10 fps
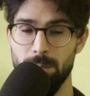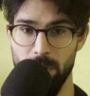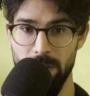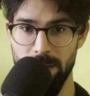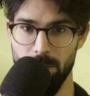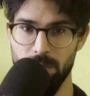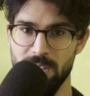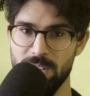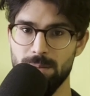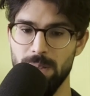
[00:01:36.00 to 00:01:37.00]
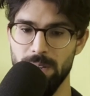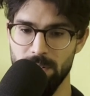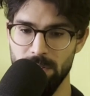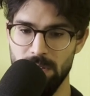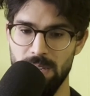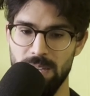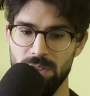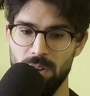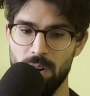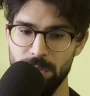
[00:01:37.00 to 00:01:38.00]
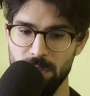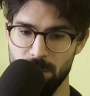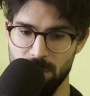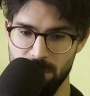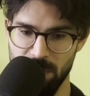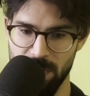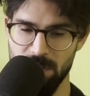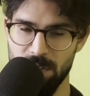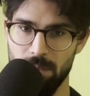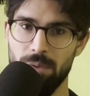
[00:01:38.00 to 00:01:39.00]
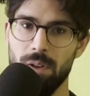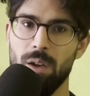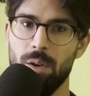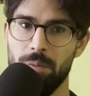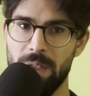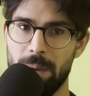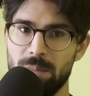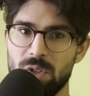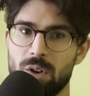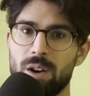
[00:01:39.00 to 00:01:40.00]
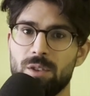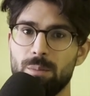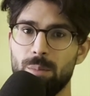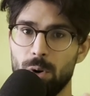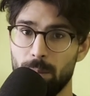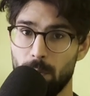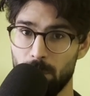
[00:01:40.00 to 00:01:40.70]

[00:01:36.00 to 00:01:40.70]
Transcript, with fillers: breathing of chess players is also suggestive of them starting to burn more